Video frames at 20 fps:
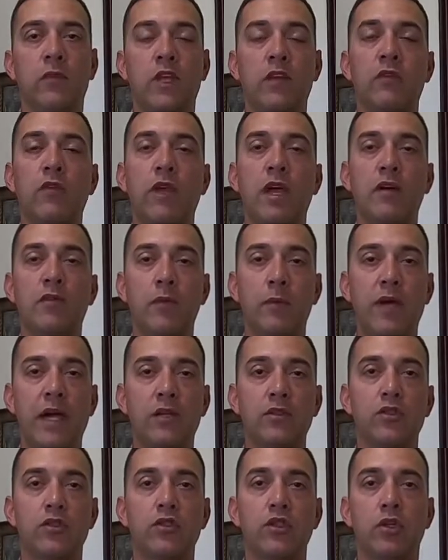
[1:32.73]
If you have a
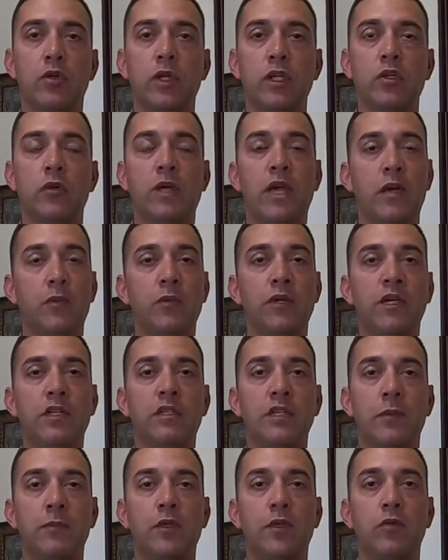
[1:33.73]
bachelor's degree, you can be
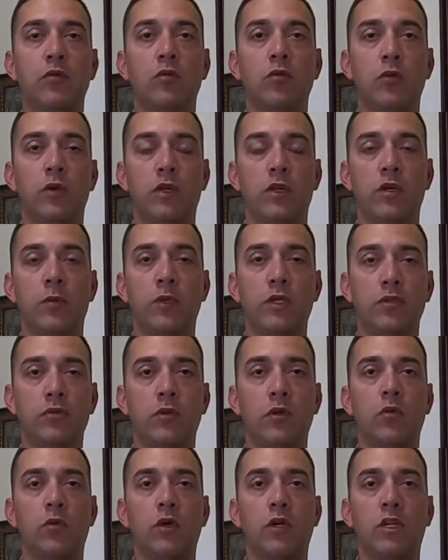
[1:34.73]
accepted with
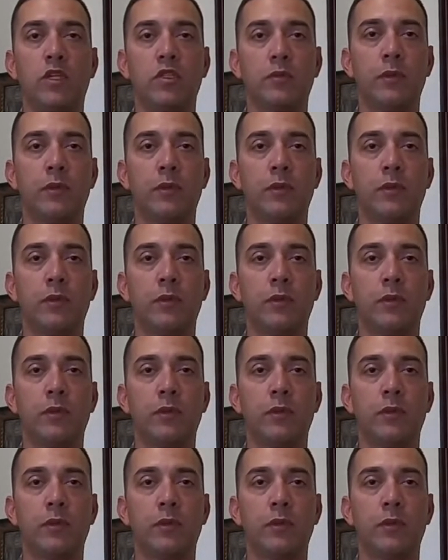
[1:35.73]
commensurate work